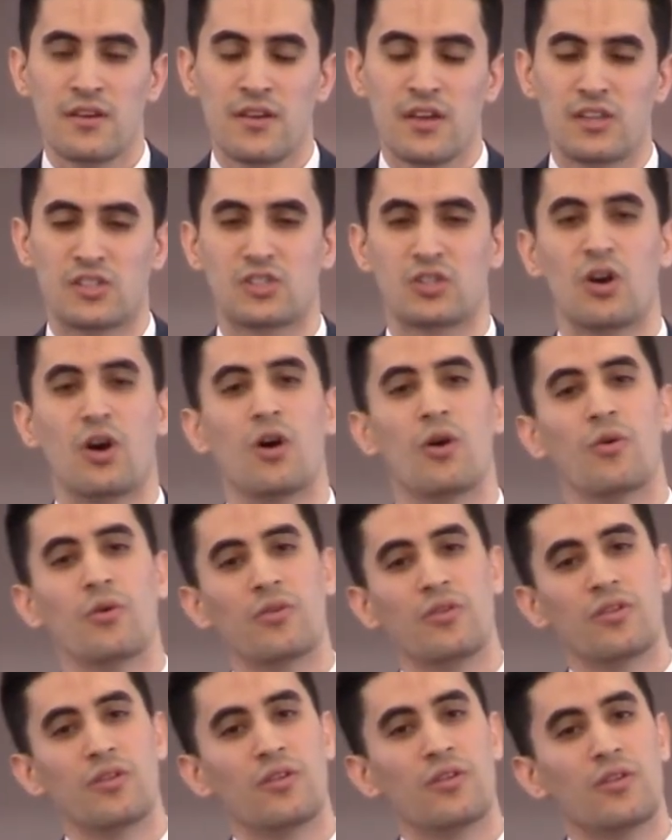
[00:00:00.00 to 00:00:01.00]
And
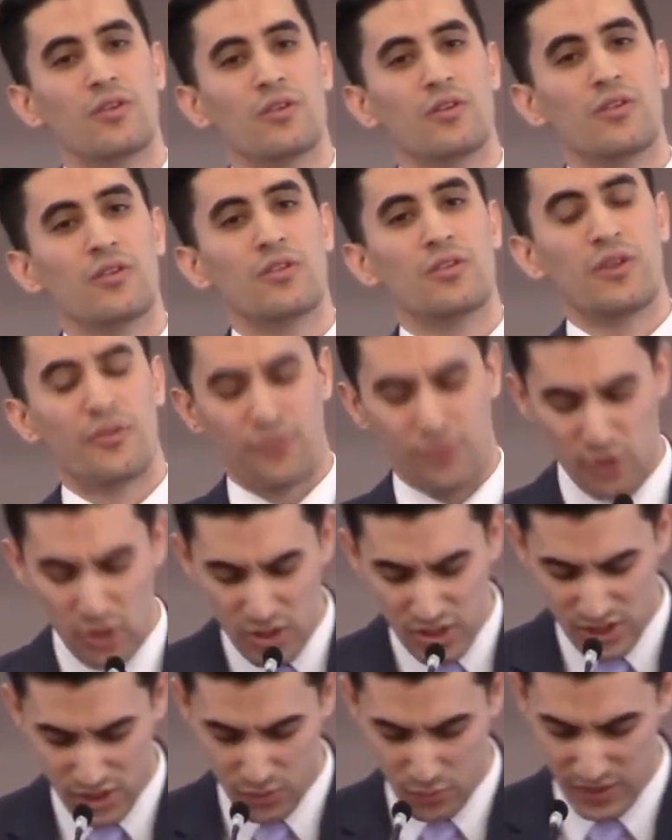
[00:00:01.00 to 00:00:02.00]
so the
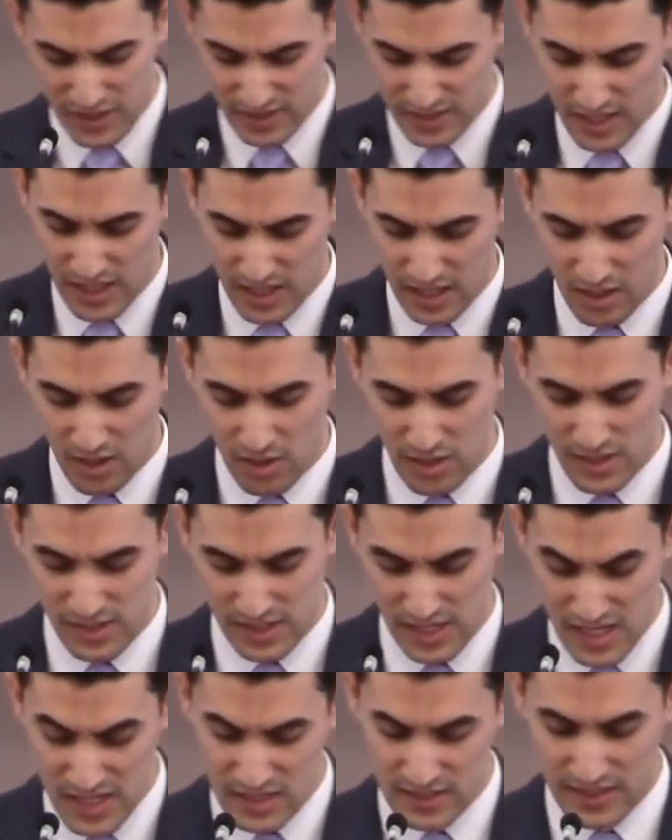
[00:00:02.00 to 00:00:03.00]
first we see here is
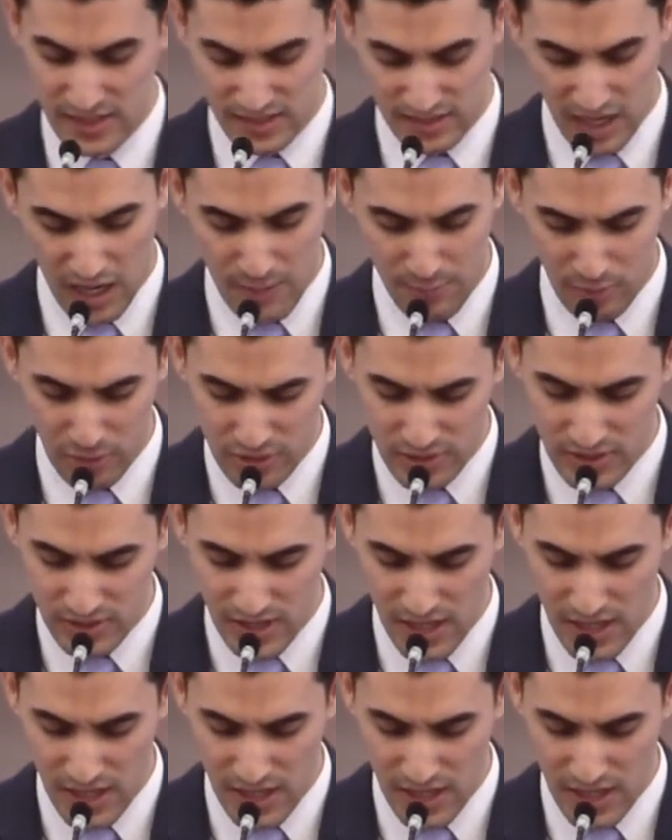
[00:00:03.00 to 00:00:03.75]
his disciples,